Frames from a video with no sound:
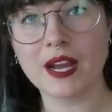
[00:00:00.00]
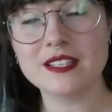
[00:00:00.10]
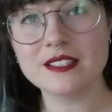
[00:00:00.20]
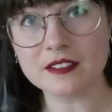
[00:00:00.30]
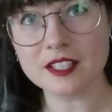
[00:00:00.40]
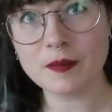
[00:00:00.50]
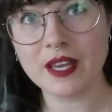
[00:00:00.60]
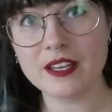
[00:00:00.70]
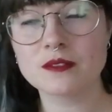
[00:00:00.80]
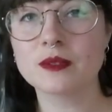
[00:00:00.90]
my Selkie
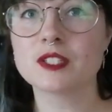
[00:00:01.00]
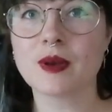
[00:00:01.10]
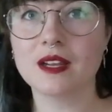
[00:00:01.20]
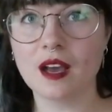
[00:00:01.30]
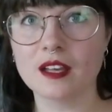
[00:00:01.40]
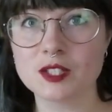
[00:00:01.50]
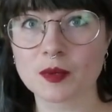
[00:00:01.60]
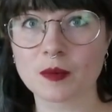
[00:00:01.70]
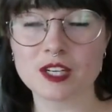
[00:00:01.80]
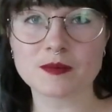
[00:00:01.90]
base, which is my
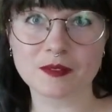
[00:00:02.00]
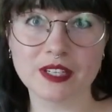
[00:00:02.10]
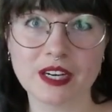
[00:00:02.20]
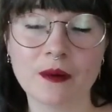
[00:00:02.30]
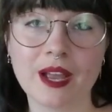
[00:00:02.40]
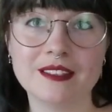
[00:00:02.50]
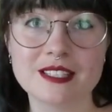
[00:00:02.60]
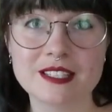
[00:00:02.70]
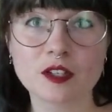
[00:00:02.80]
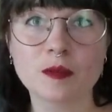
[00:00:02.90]
non-superwash merino
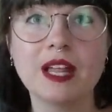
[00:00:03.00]
and silk